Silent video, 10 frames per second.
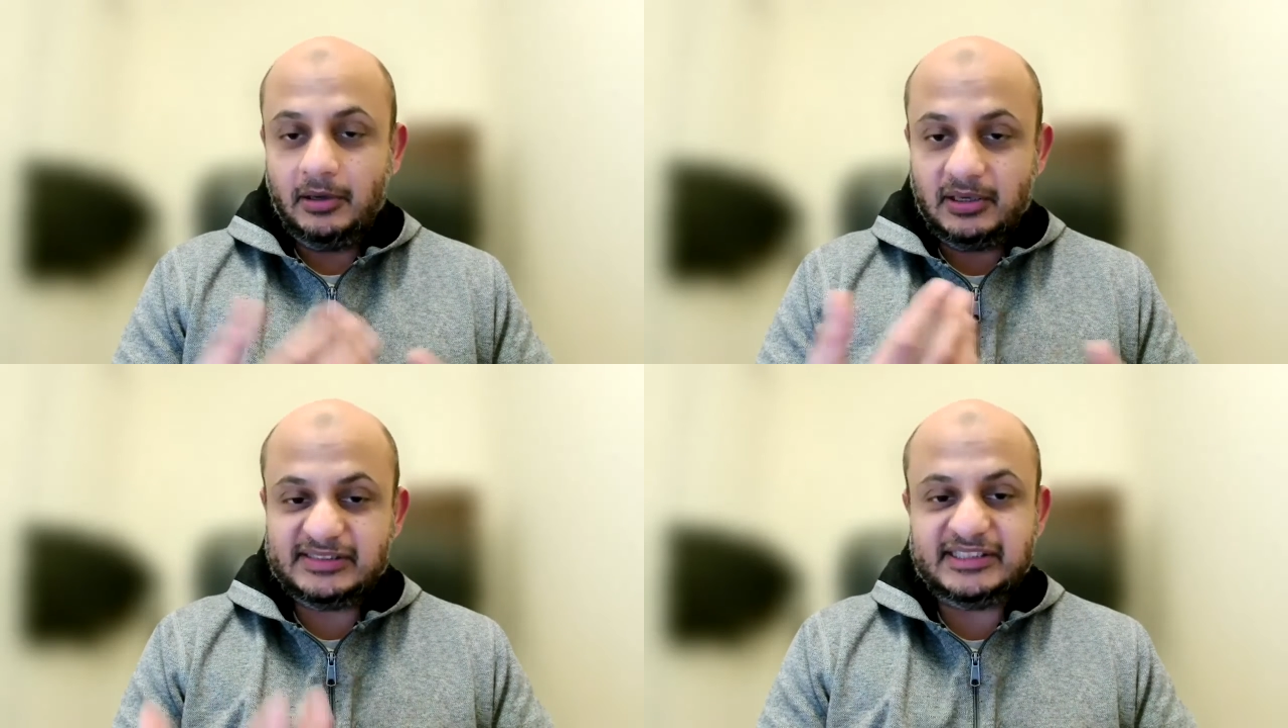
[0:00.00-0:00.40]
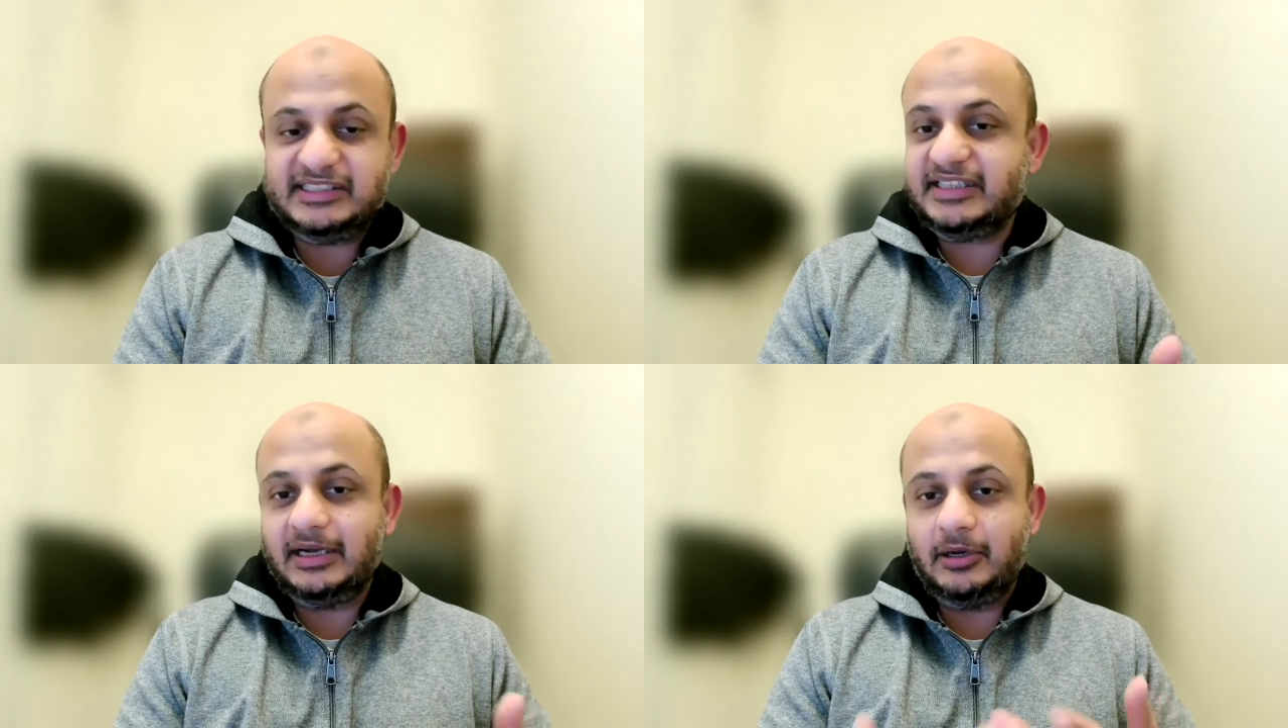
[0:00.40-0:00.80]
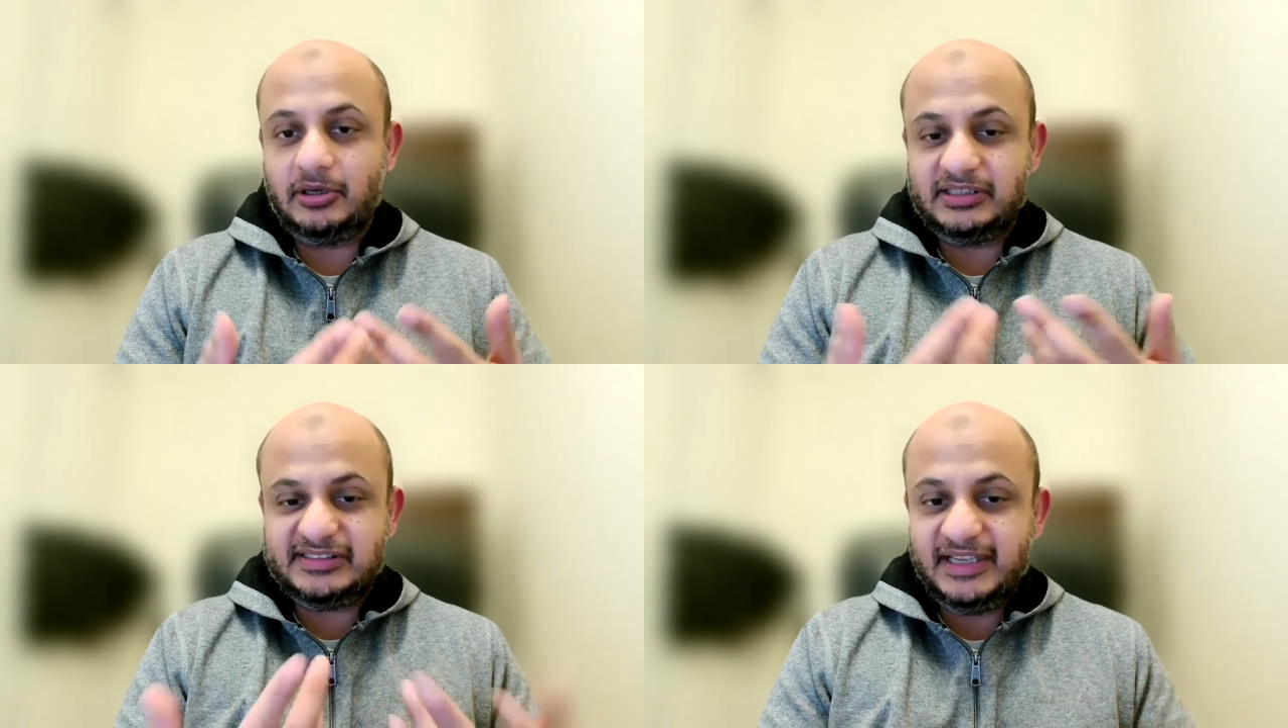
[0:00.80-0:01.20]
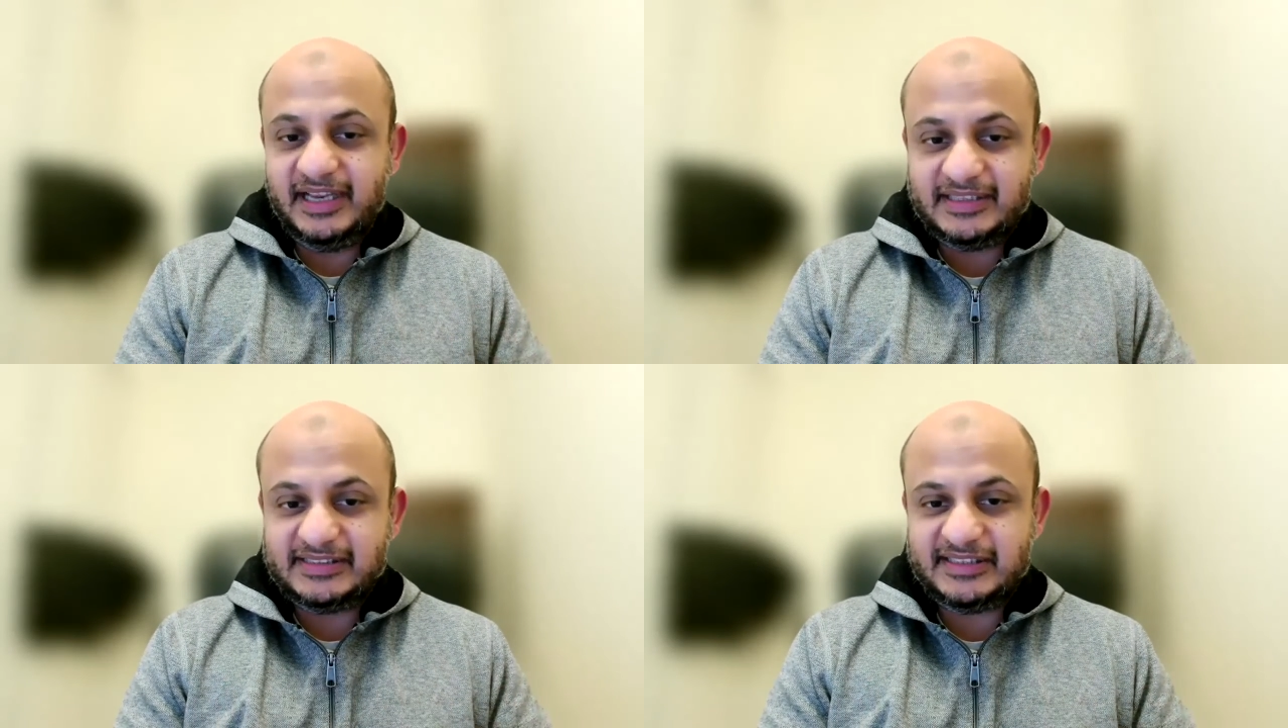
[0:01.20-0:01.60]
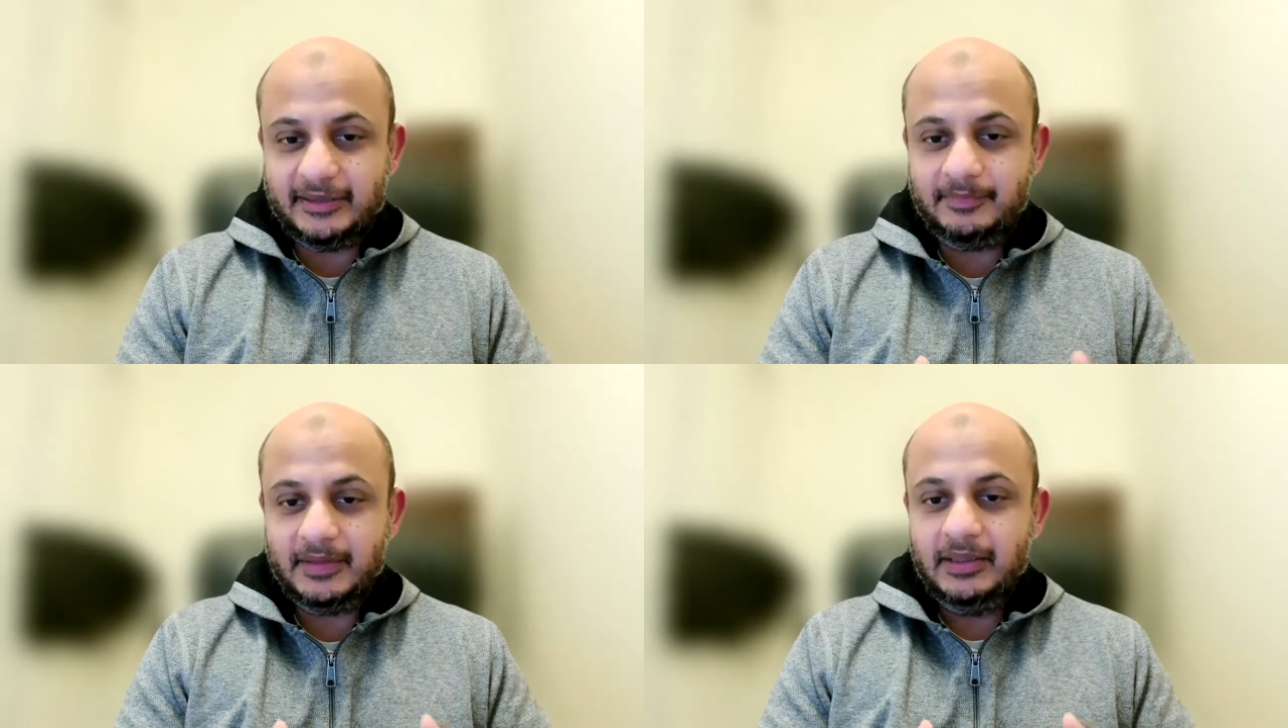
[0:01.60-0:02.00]
or a CISA or a
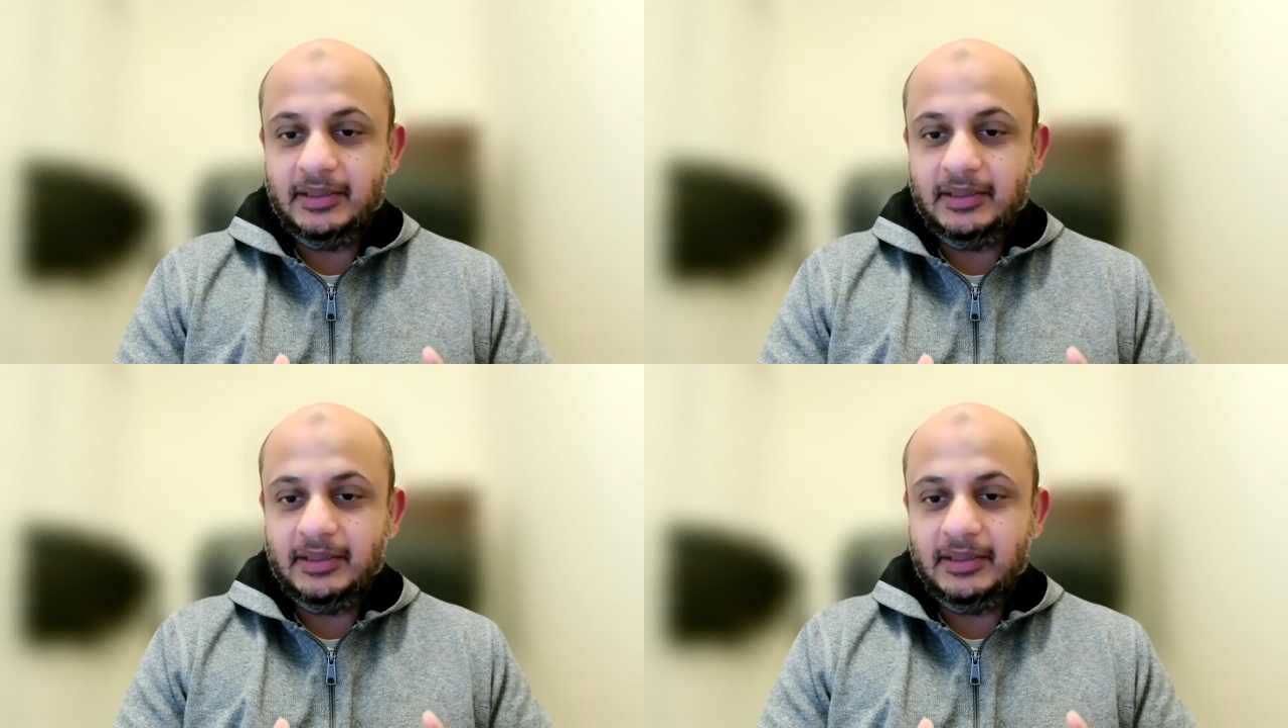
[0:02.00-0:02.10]
CISM,